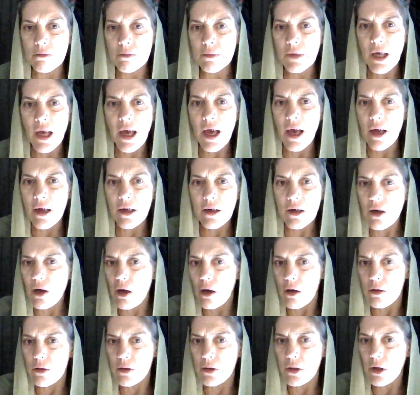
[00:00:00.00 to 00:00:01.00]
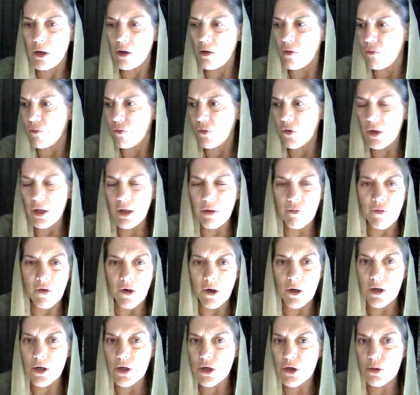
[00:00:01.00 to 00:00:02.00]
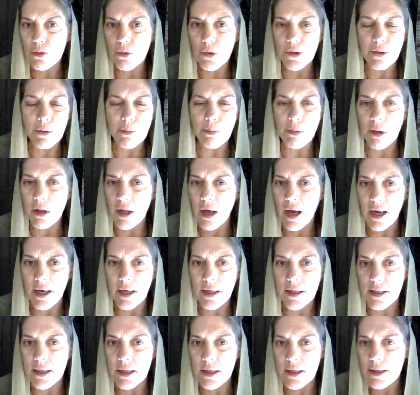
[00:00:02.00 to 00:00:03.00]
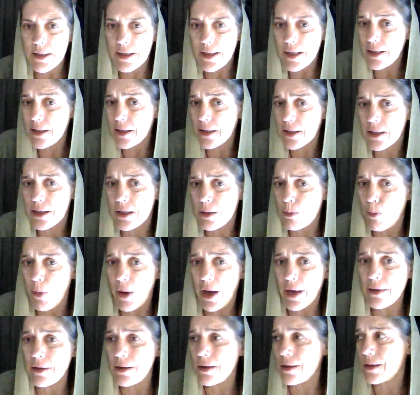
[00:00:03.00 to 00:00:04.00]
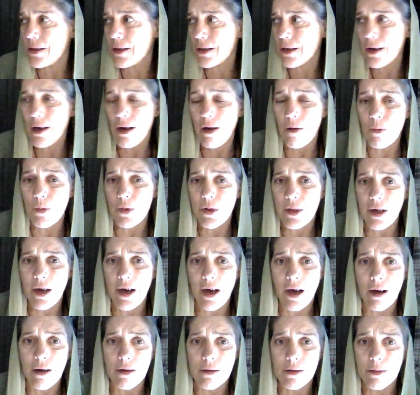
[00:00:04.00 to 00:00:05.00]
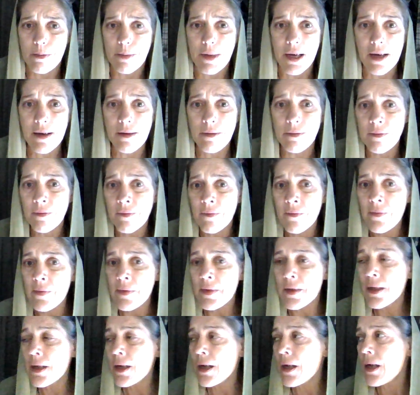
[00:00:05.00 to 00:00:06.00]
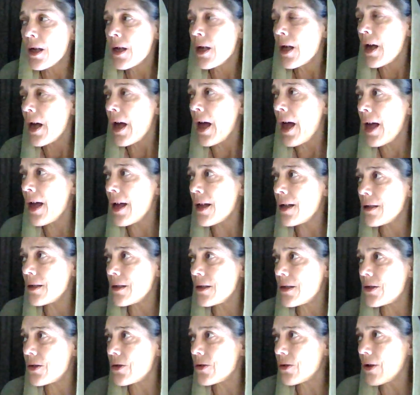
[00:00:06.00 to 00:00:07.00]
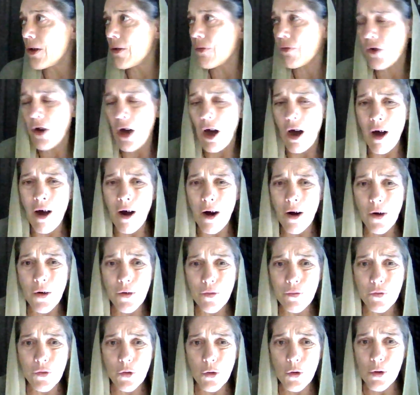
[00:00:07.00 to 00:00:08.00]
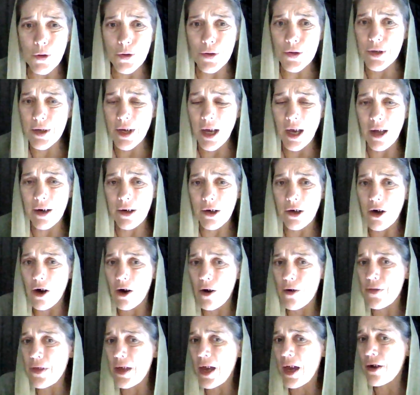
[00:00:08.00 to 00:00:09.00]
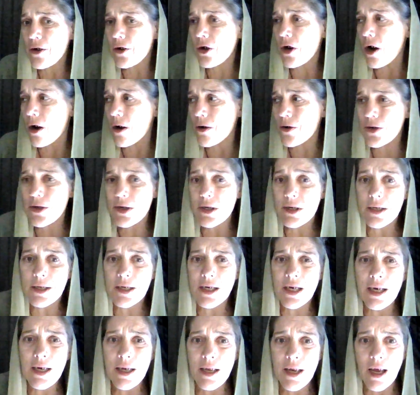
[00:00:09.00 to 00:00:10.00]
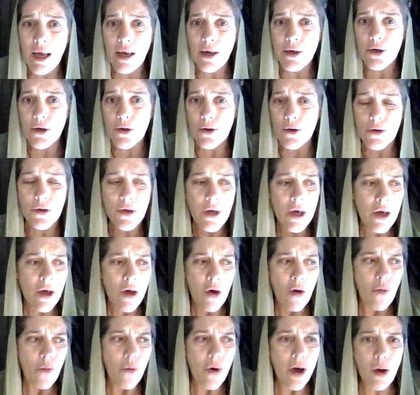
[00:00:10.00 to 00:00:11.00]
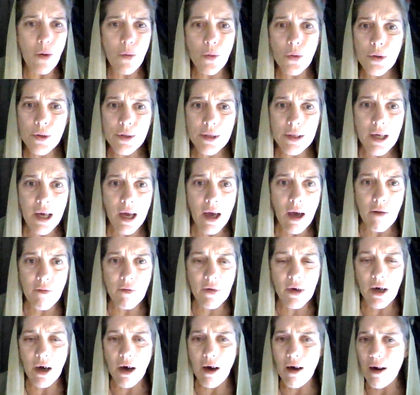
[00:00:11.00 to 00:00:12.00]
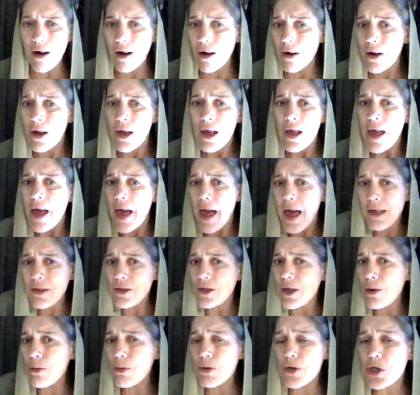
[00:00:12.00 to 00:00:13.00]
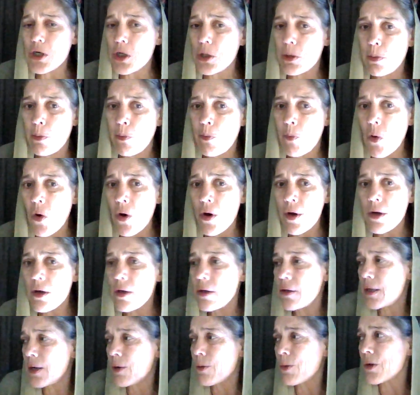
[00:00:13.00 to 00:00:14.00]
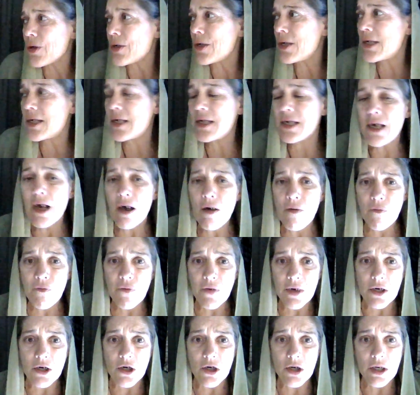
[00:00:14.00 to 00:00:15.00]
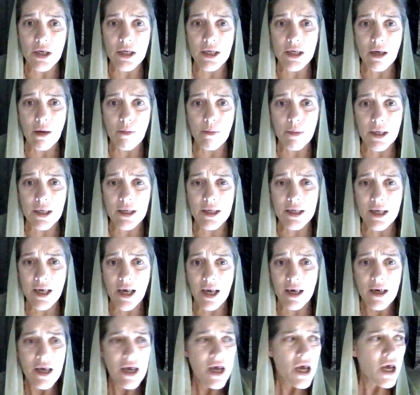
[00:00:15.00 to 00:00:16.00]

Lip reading: had, fully furnished with appliances. That's expected to come with a house, man. And a car, of course they had a car. They had cars as teenagers. Why wouldn't they have a car? And they were spoiled. They were selfish to some extent.